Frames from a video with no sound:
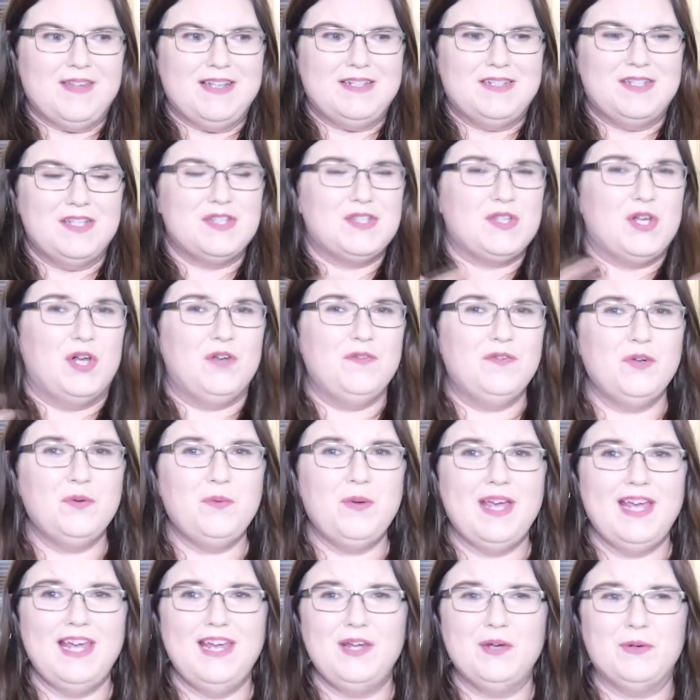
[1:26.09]
dissolve in a
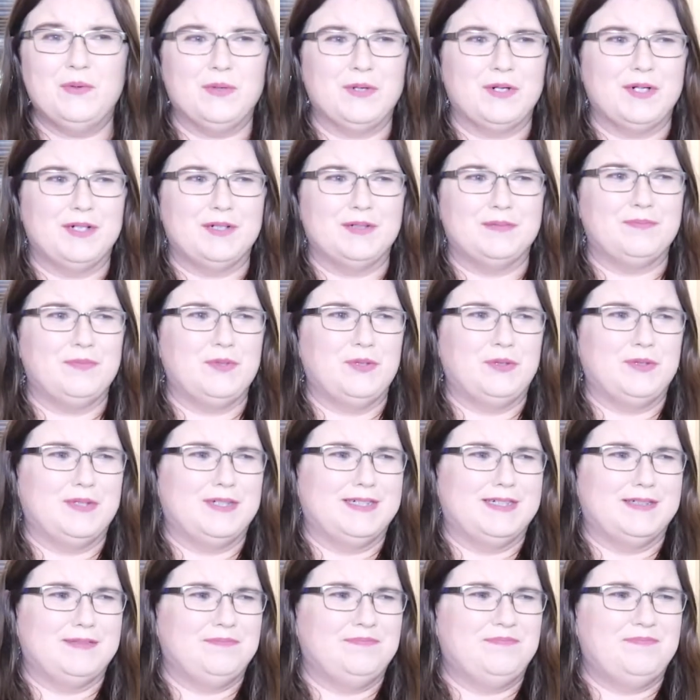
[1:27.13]
way, or,
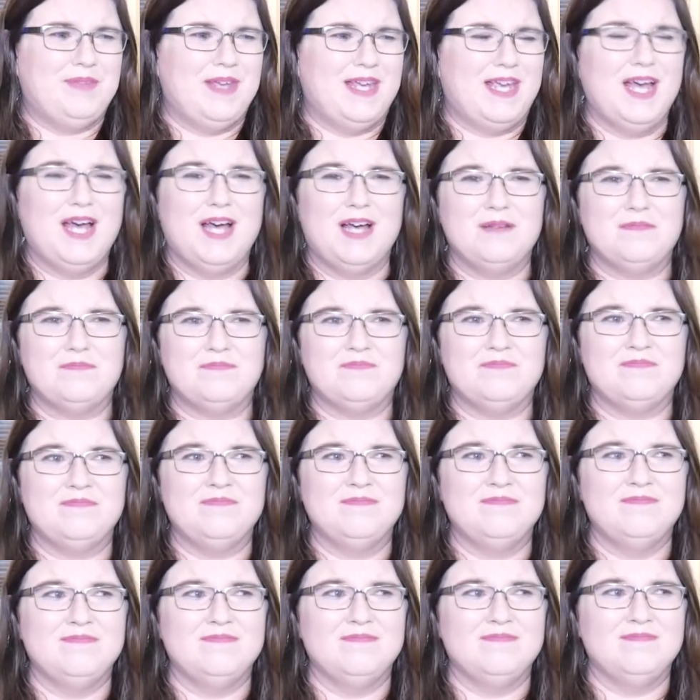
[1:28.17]
or become
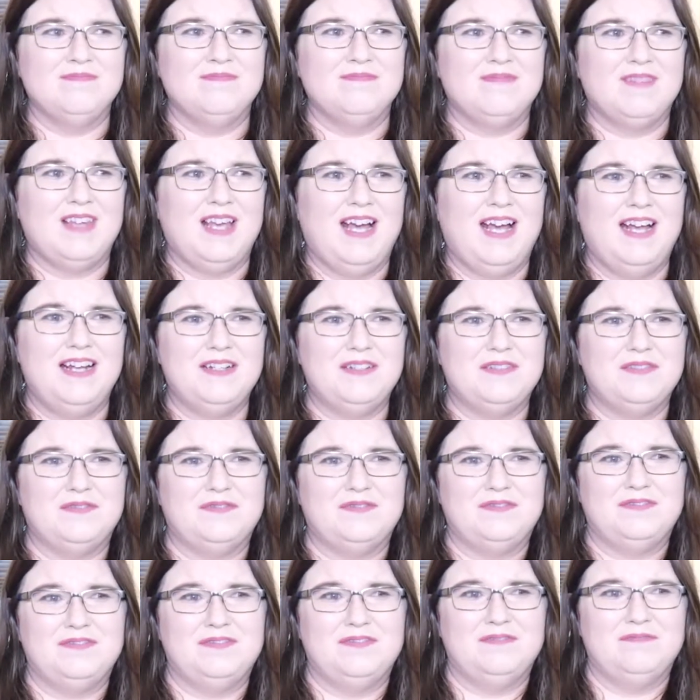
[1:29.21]
kind
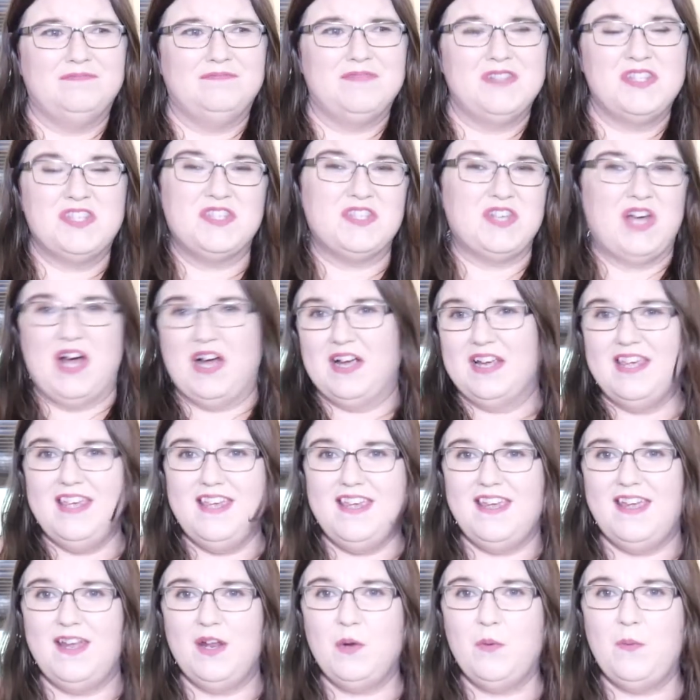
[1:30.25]
of
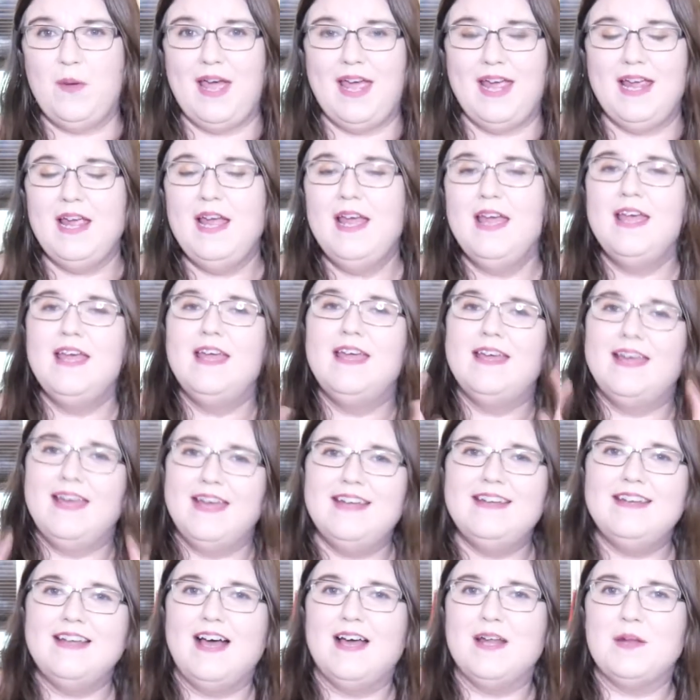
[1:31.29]
soggy in a way,
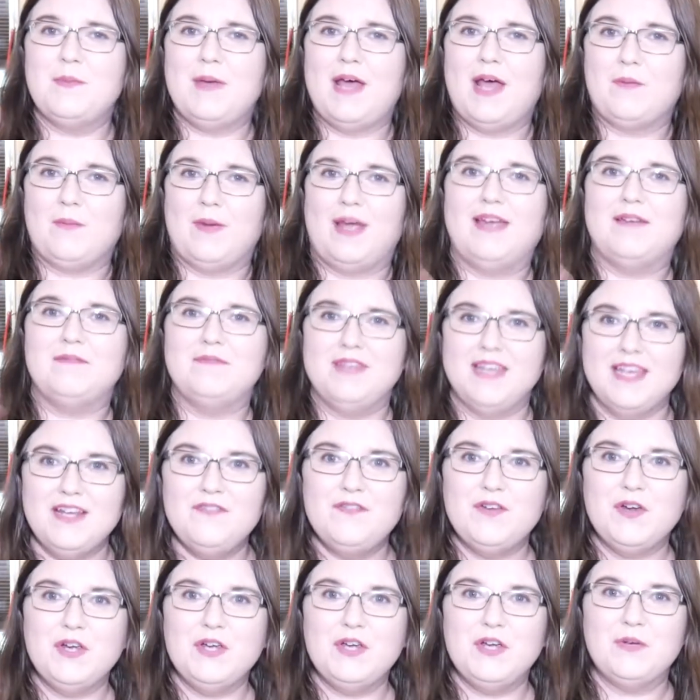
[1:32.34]
and not in a bad way, in a
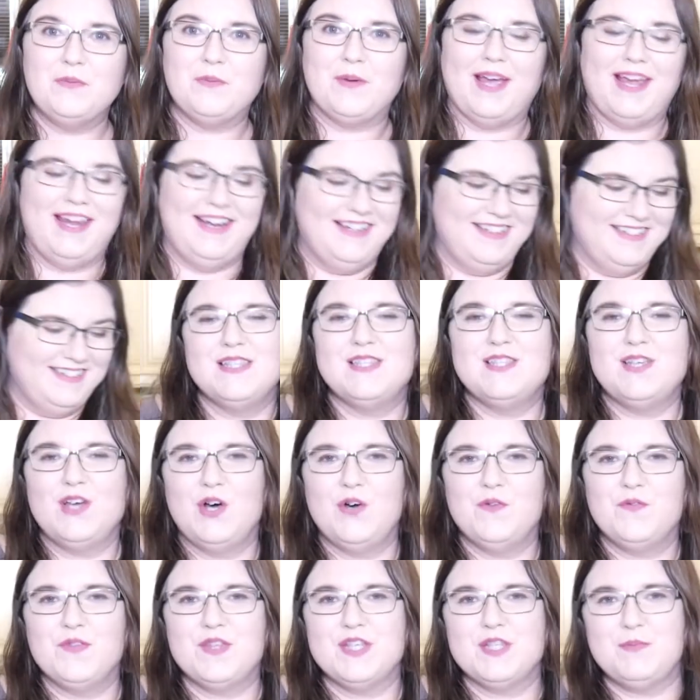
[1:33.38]
very good way.
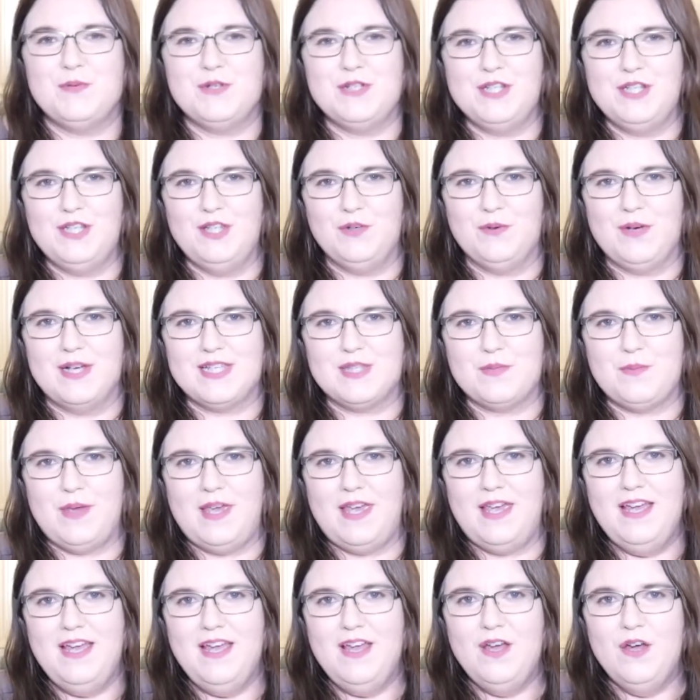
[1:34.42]
So for this particular
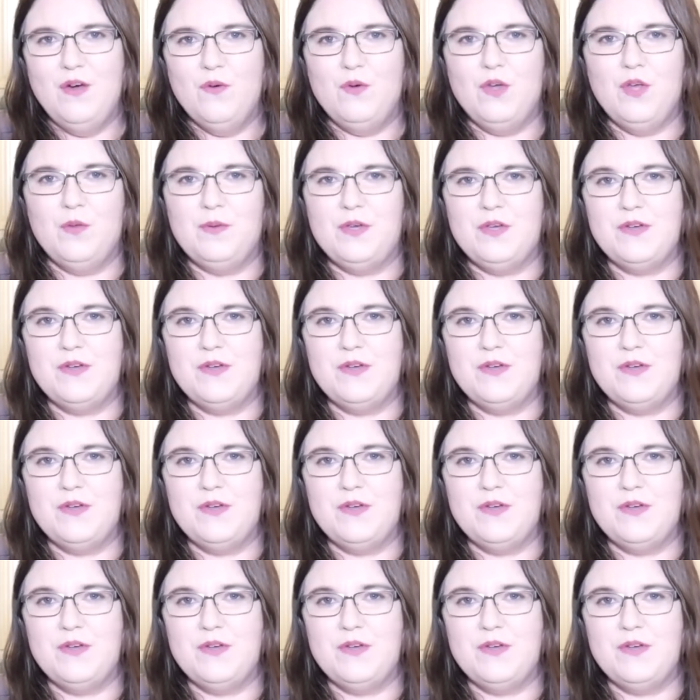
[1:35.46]
recipe, we'll be